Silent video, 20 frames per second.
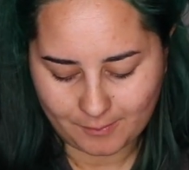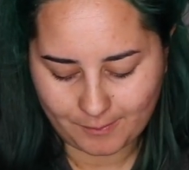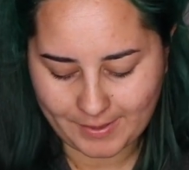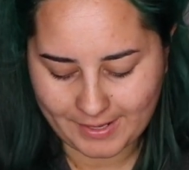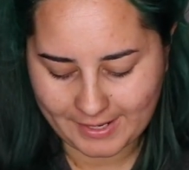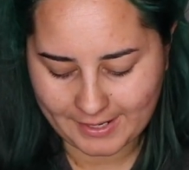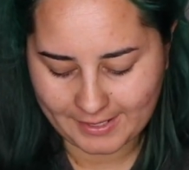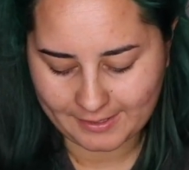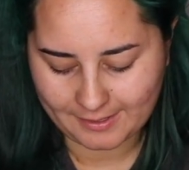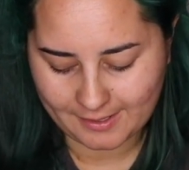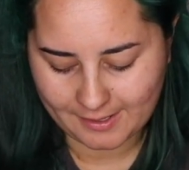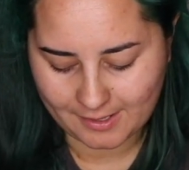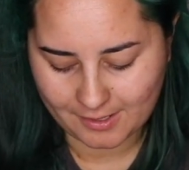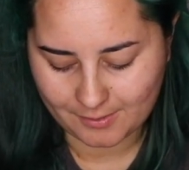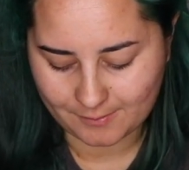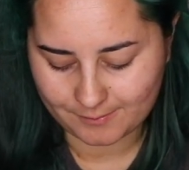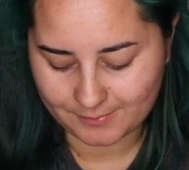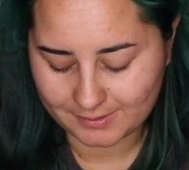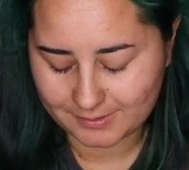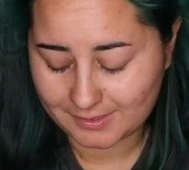But
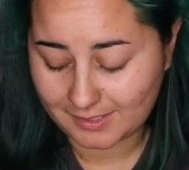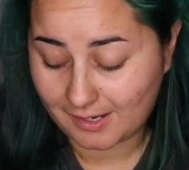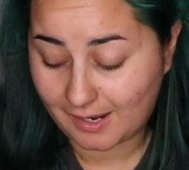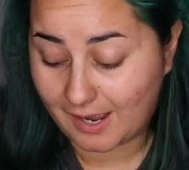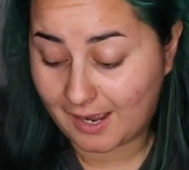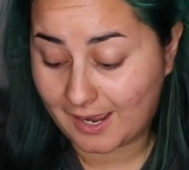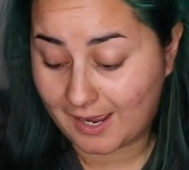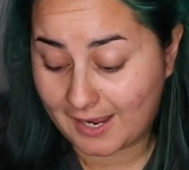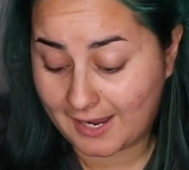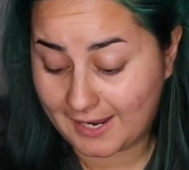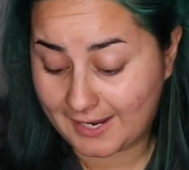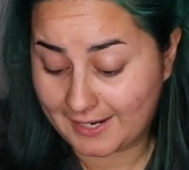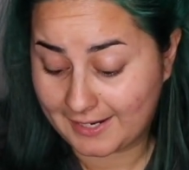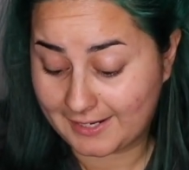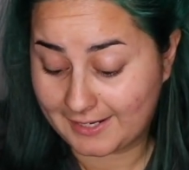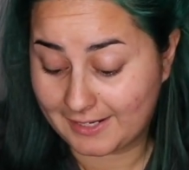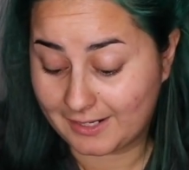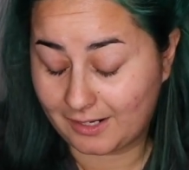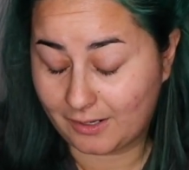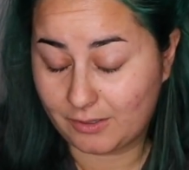um,
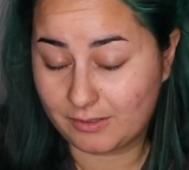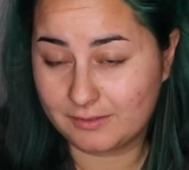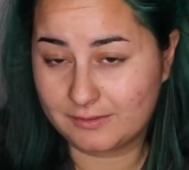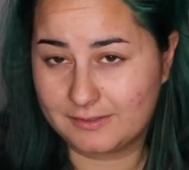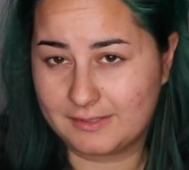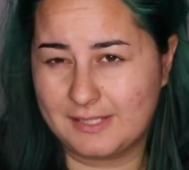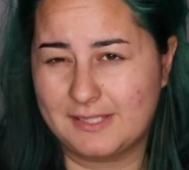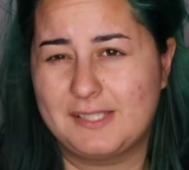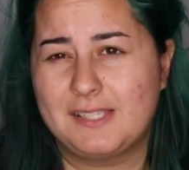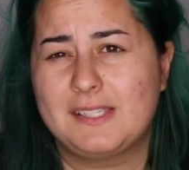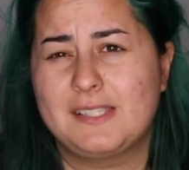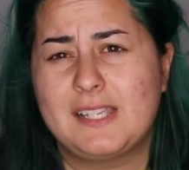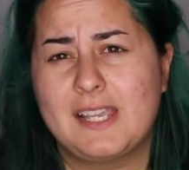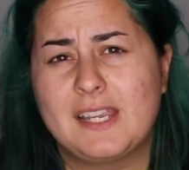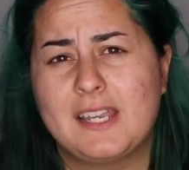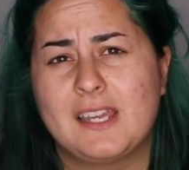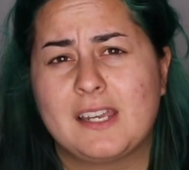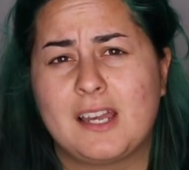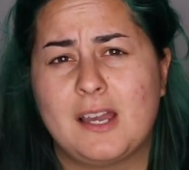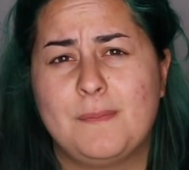I, this is
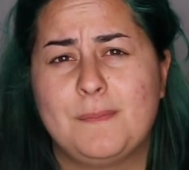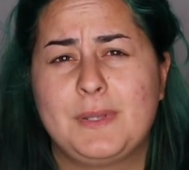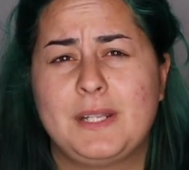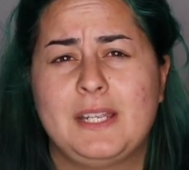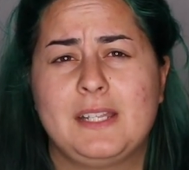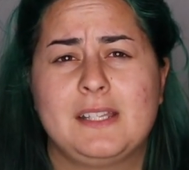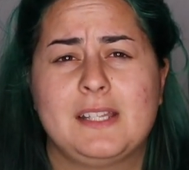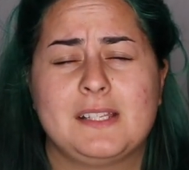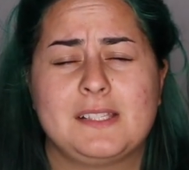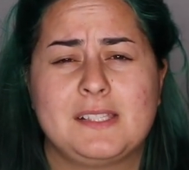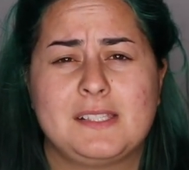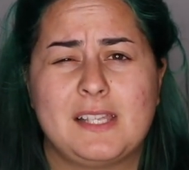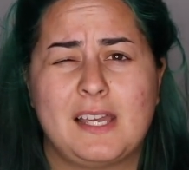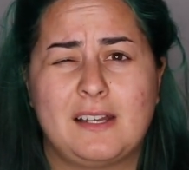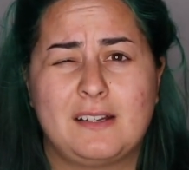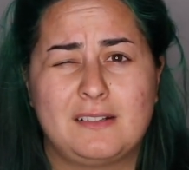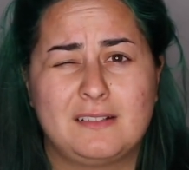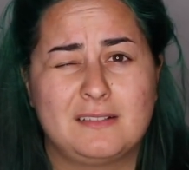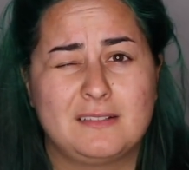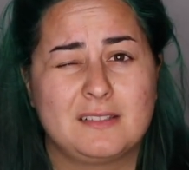like a company that
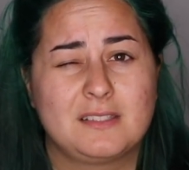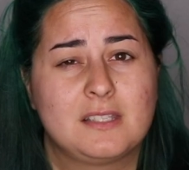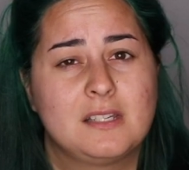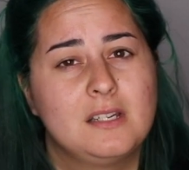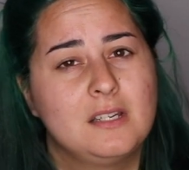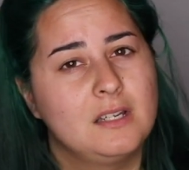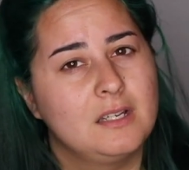sells